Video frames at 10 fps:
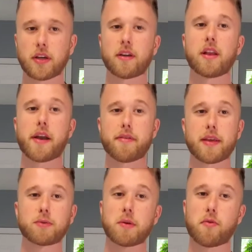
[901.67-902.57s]
on a lot of the
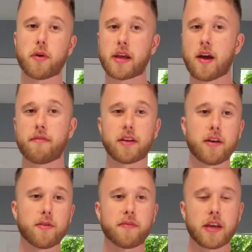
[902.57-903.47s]
things we've already covered in
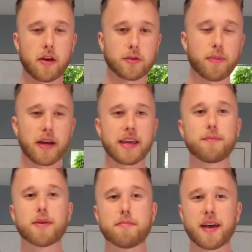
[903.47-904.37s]
other videos. But
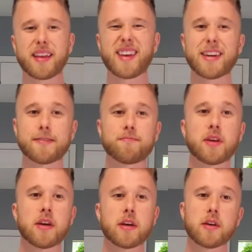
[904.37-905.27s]
keep the belly in,
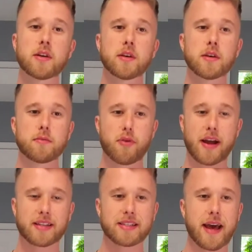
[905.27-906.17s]

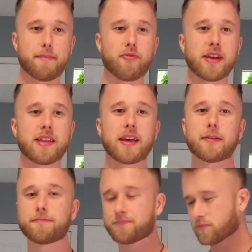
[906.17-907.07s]
practice that
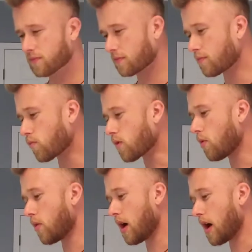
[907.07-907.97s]
breathing.
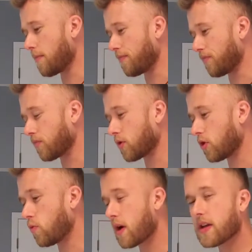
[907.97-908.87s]
What
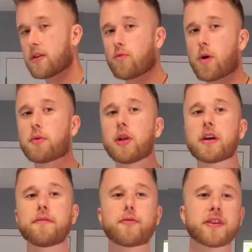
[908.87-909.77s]
we're
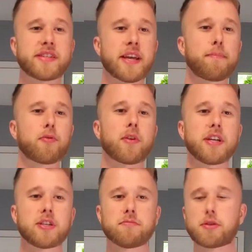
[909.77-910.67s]
looking for is
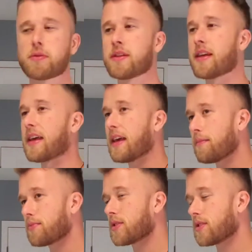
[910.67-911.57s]
separation between the
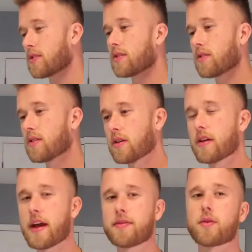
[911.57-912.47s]
hips
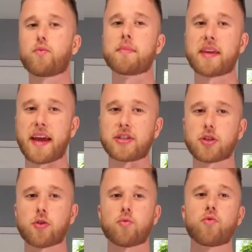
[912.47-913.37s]
and the rib cage.
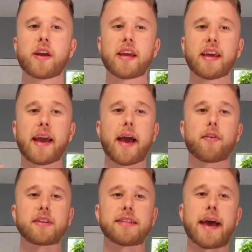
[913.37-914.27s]
You're wringing
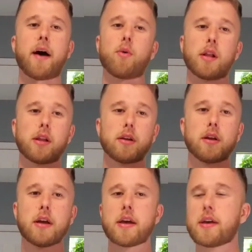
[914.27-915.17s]
out a towel.
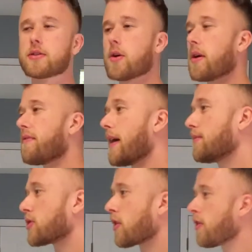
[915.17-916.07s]
So if
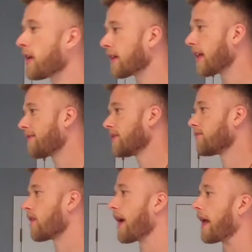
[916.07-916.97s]
I'm turning left
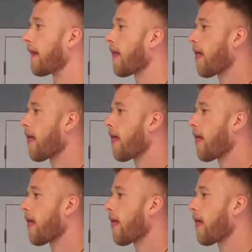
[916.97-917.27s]
and right